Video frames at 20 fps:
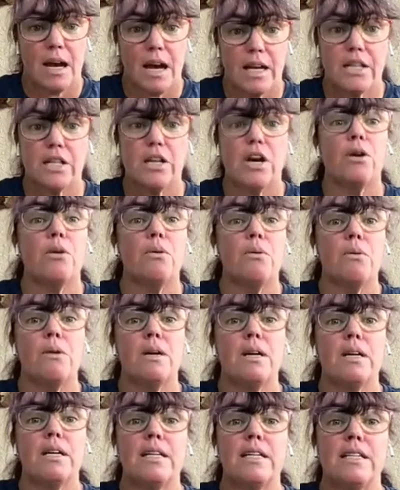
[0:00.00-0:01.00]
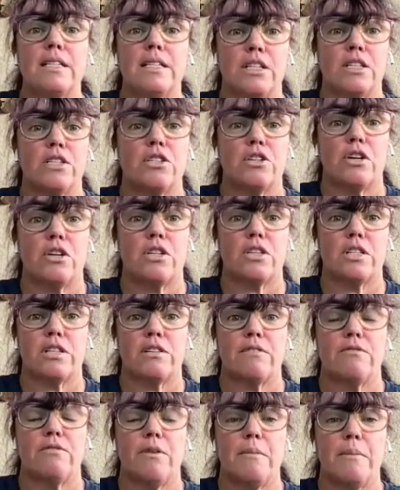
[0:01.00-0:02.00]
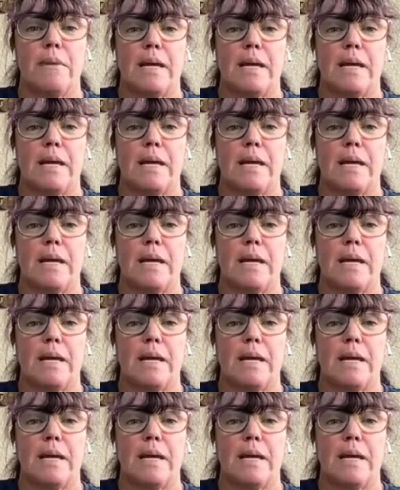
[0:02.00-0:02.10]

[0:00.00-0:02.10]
I know it's exhausting for